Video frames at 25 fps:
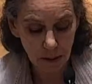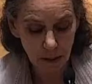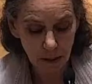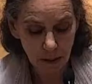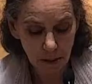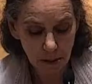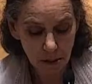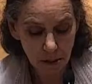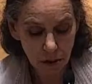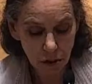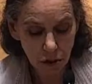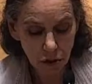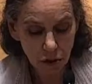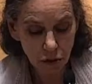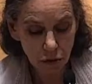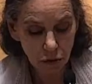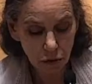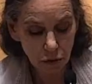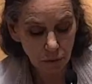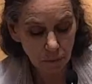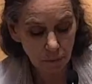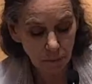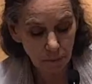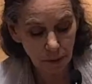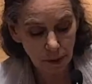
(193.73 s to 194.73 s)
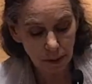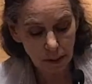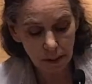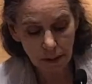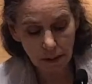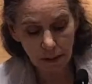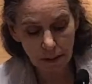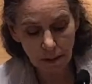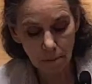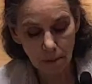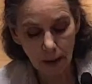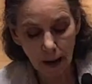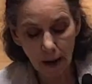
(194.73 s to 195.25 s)
Soot
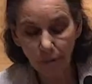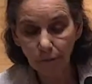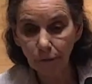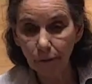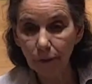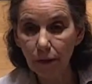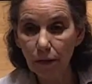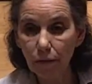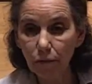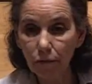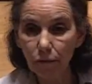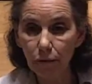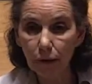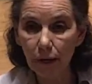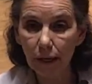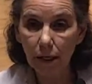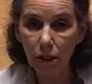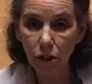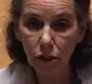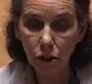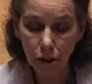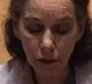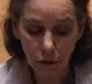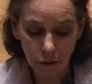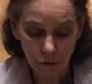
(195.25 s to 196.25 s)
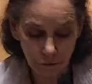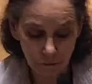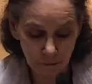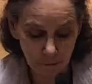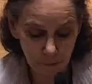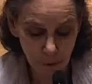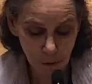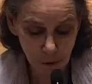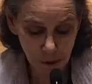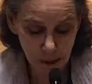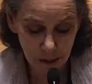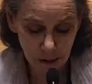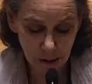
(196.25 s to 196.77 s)
brings about the affliction of
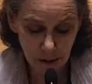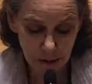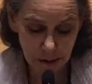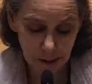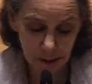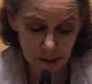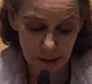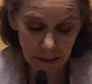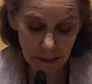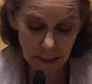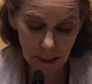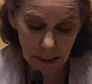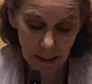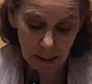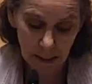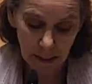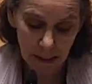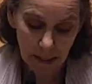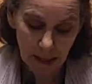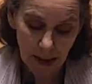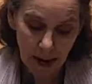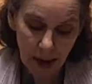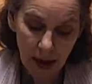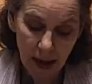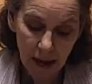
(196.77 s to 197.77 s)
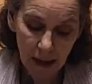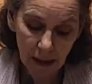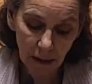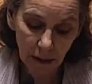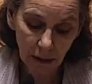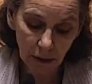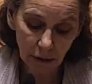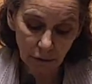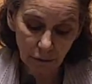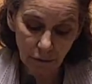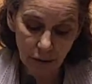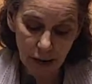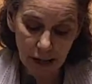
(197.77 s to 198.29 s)
boils.
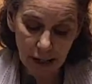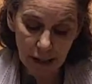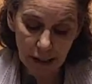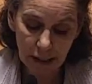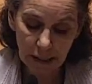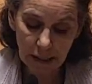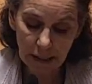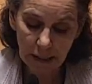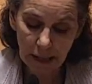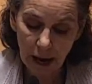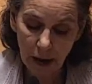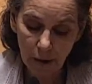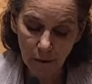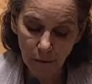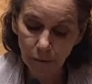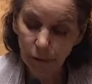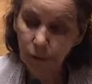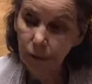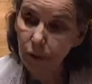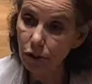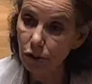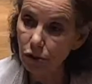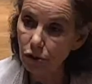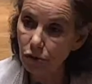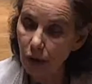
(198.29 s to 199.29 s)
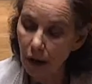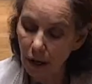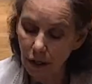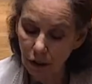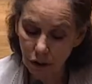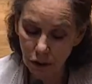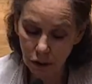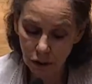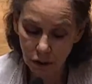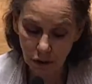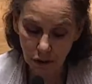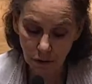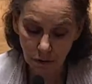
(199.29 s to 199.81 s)
Hail rains down
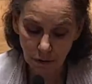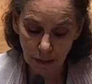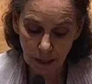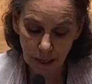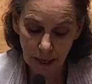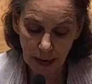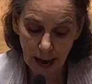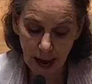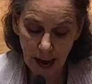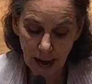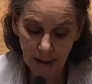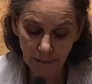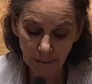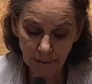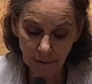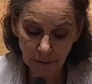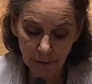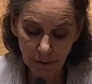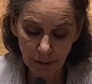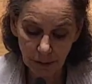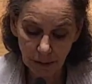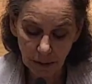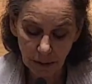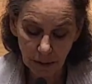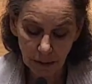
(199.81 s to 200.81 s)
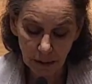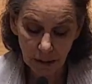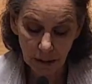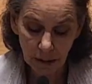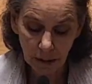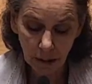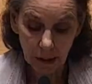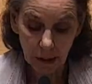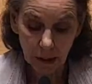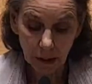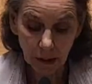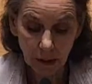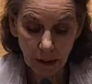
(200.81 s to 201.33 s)
destruction on the land.
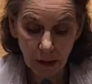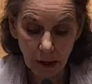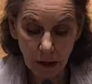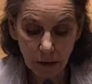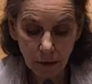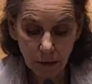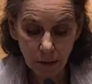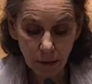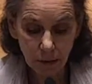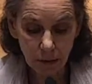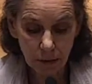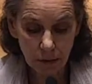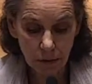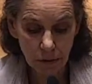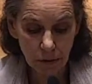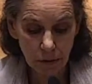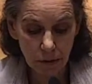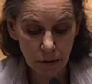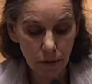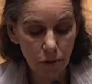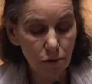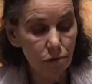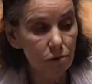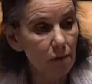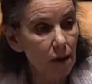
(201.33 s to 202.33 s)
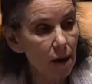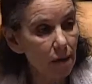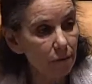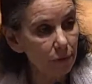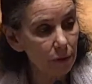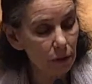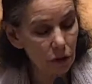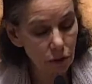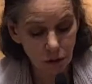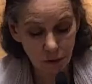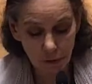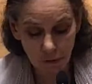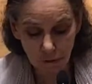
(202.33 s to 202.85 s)
And locusts
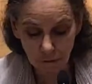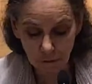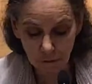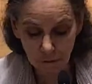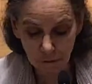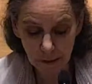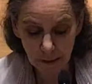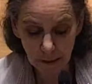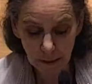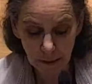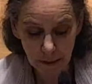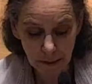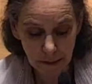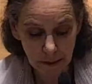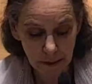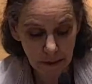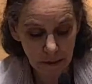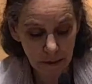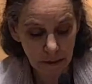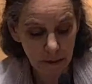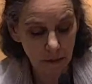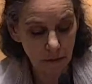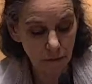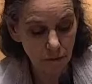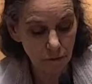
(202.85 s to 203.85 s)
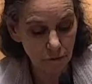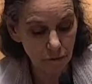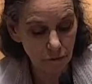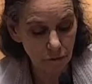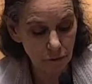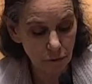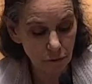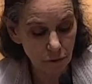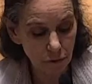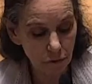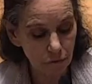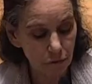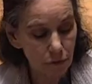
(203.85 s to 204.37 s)
ravage the fields and
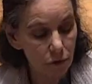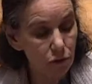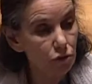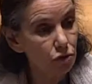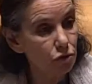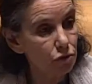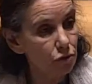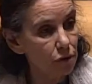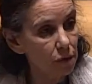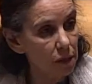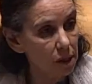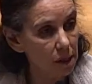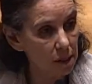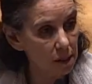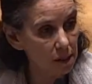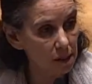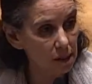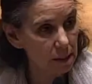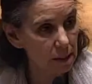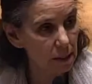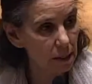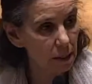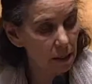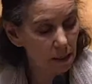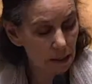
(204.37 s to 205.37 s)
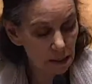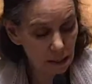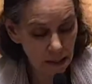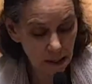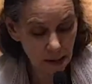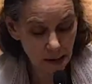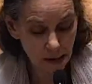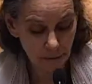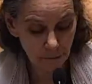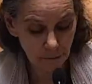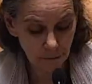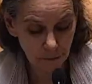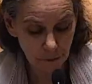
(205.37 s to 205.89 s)
fruit of the trees
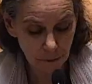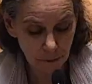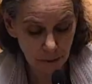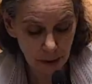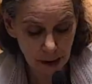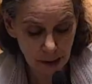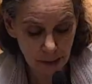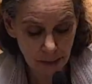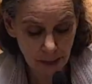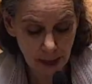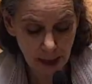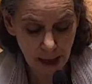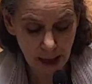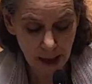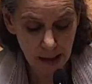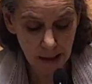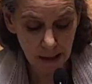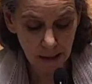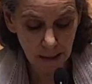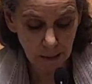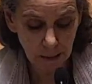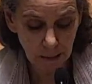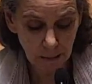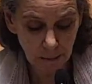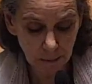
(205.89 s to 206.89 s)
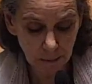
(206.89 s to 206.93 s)
left by the hail.